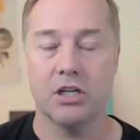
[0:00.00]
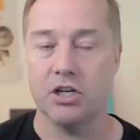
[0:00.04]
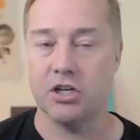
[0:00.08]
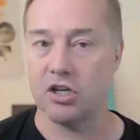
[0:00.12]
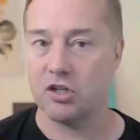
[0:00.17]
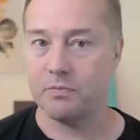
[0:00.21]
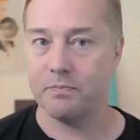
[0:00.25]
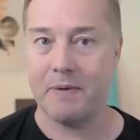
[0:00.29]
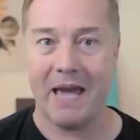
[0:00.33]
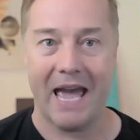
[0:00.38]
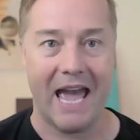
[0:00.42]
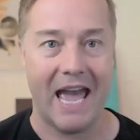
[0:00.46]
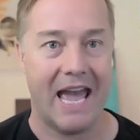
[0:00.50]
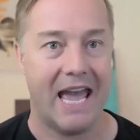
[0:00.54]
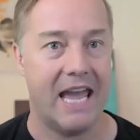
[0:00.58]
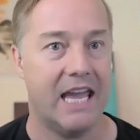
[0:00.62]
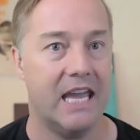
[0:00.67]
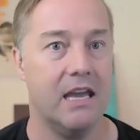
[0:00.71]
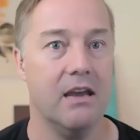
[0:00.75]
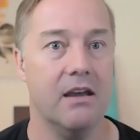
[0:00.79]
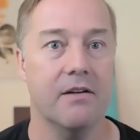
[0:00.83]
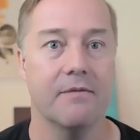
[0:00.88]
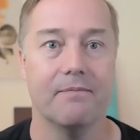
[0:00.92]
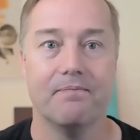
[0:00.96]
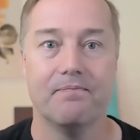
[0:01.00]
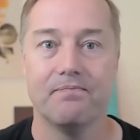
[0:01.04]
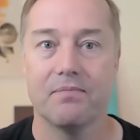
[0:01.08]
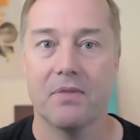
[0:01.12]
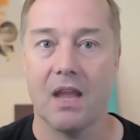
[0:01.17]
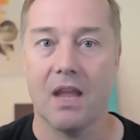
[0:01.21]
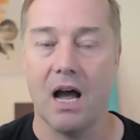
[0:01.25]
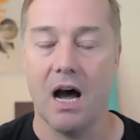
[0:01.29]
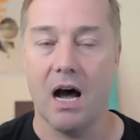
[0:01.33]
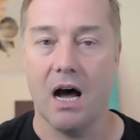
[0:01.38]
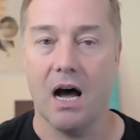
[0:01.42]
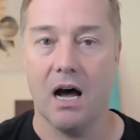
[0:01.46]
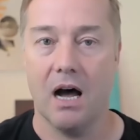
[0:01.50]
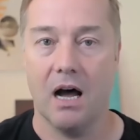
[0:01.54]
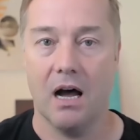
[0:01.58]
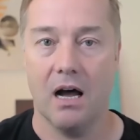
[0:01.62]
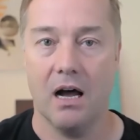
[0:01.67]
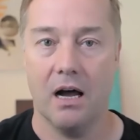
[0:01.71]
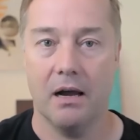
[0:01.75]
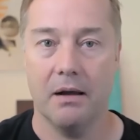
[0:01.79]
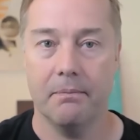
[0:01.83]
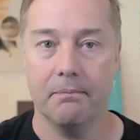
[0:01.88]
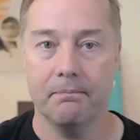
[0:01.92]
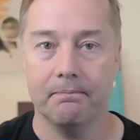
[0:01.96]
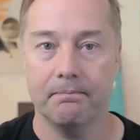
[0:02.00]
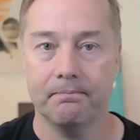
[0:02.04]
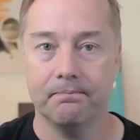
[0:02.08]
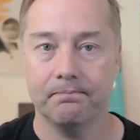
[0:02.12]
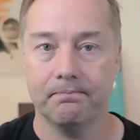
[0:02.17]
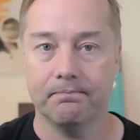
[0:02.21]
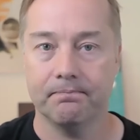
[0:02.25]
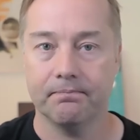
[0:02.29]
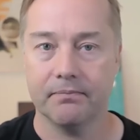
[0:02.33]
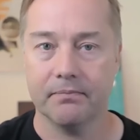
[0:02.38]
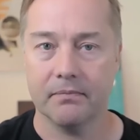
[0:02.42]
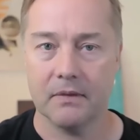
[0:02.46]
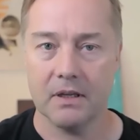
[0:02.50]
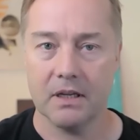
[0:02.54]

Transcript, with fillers: to just pay, um,